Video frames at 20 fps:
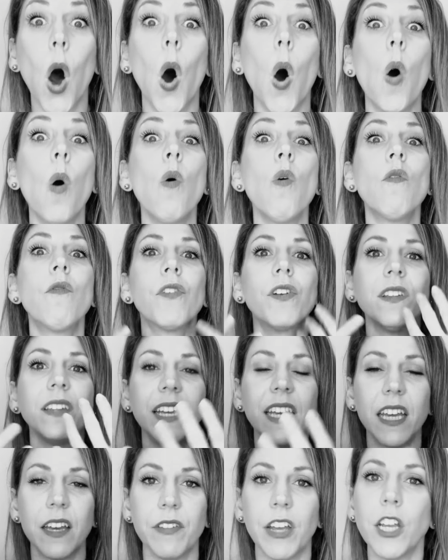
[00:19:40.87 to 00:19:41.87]

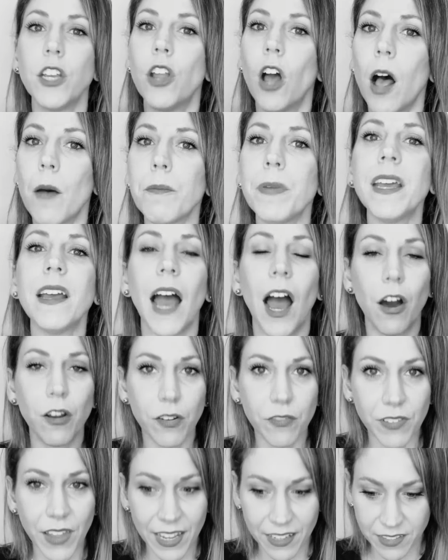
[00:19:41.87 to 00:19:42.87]
overly giving? Not be out
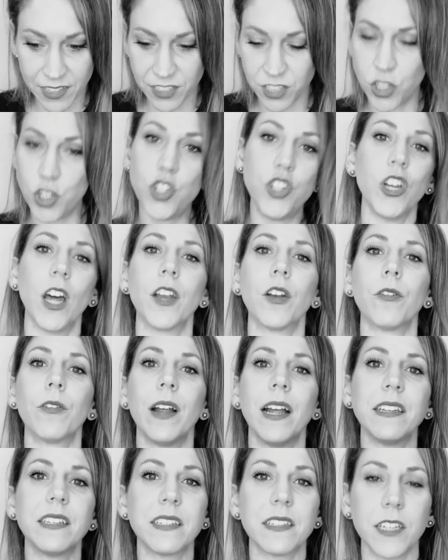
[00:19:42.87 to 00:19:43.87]
of like this
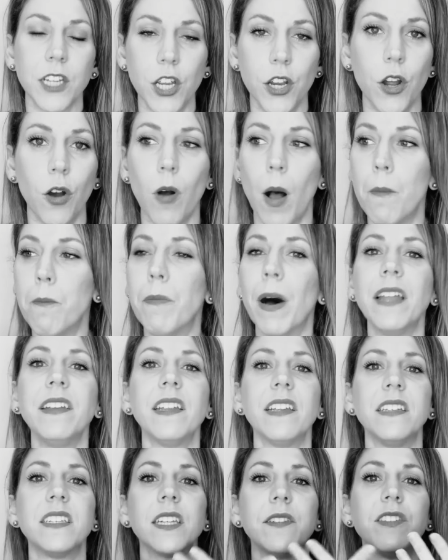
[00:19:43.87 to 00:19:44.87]
generous, you know,
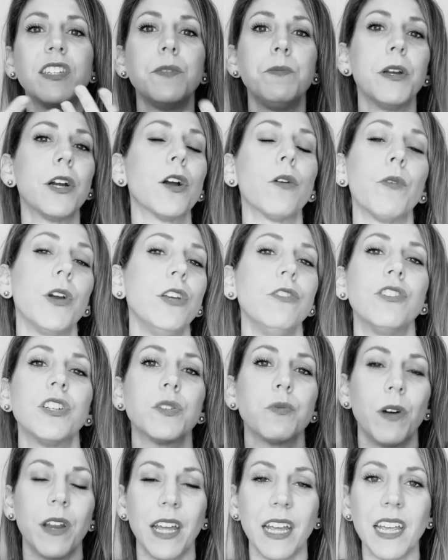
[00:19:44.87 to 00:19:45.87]
abundance of spirit where you
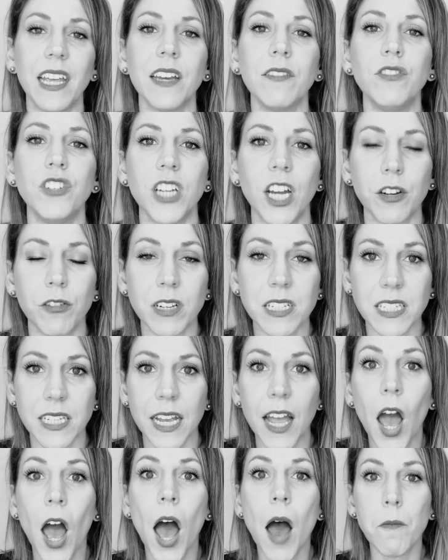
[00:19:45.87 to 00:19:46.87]
just want to give
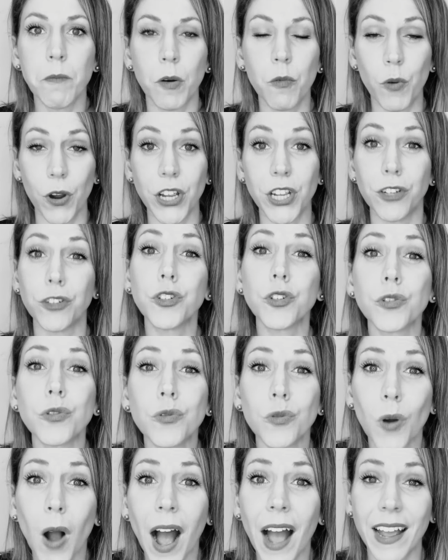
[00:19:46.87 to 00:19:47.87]
generously, but where you're
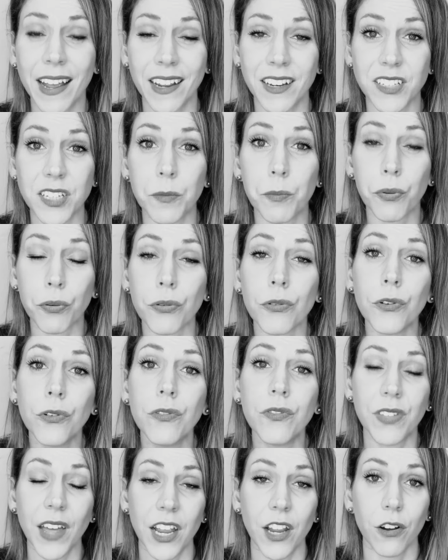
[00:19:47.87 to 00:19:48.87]
trying to
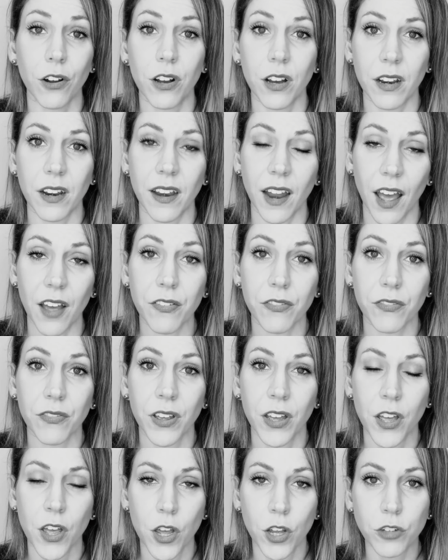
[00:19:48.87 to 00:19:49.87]
prove that you're good enough,
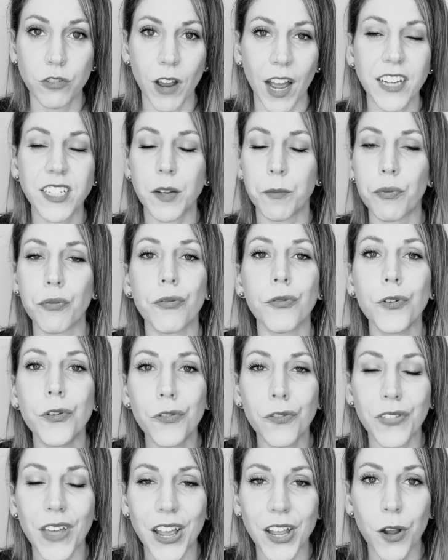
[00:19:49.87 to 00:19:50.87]
trying to
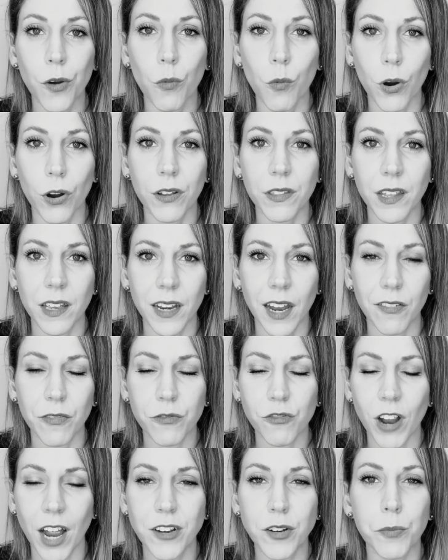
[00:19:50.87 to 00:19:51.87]
prove that you're worthy enough,
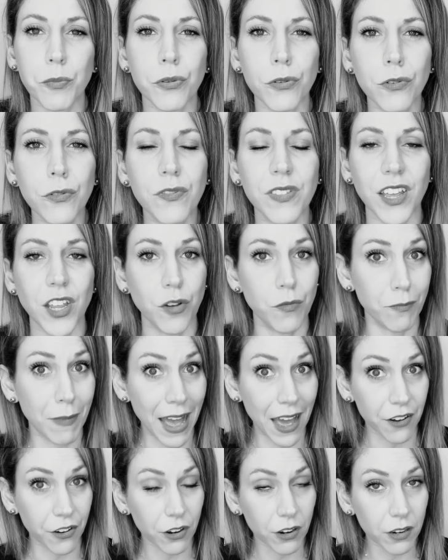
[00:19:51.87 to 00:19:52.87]
trying to prove that you
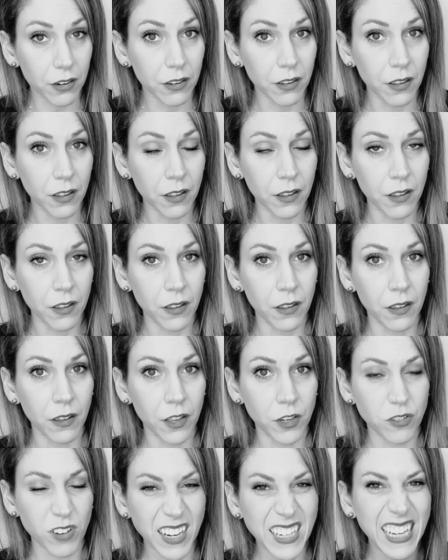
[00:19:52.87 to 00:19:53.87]
matter
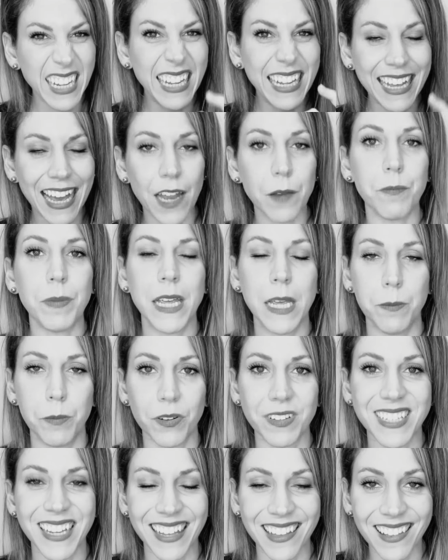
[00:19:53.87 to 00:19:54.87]
trying to get
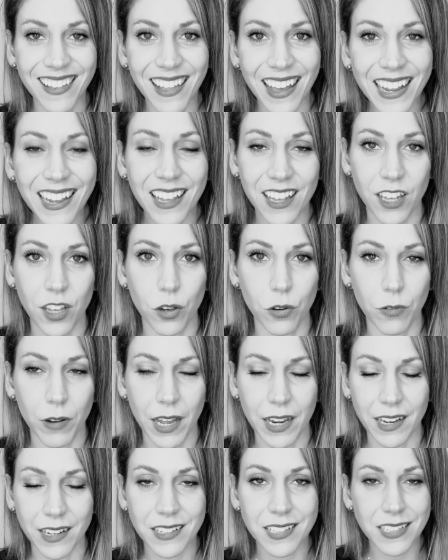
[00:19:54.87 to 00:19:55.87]
people to like you
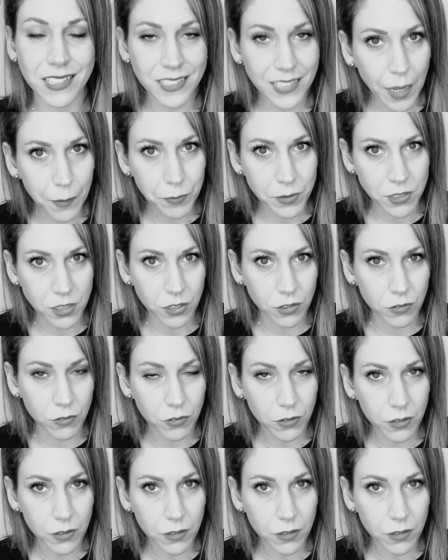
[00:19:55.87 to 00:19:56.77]
and accept you.